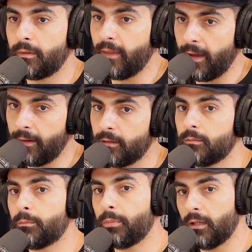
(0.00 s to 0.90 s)
That
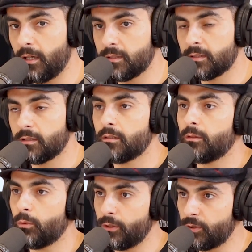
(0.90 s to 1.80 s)
plus
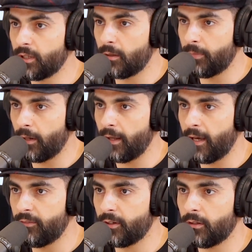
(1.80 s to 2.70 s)
what you said about
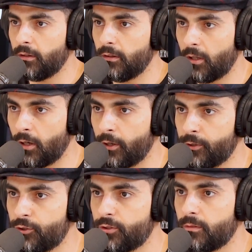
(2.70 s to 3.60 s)
having a
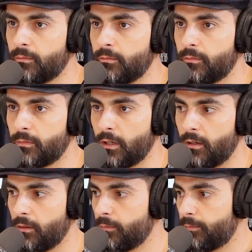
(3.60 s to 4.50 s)
large
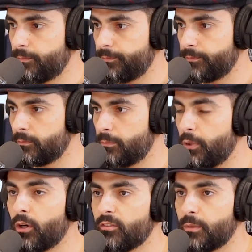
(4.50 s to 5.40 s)

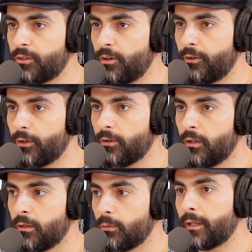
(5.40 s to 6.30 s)
book of material.
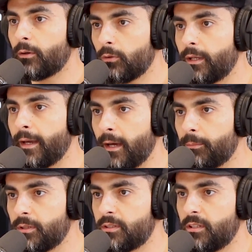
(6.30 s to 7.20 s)
Well, that only
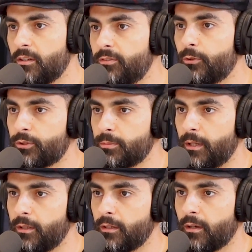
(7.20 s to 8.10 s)
happens if you're
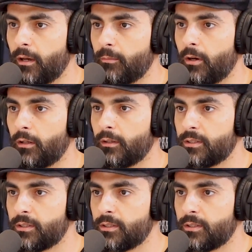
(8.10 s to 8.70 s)
spending time on the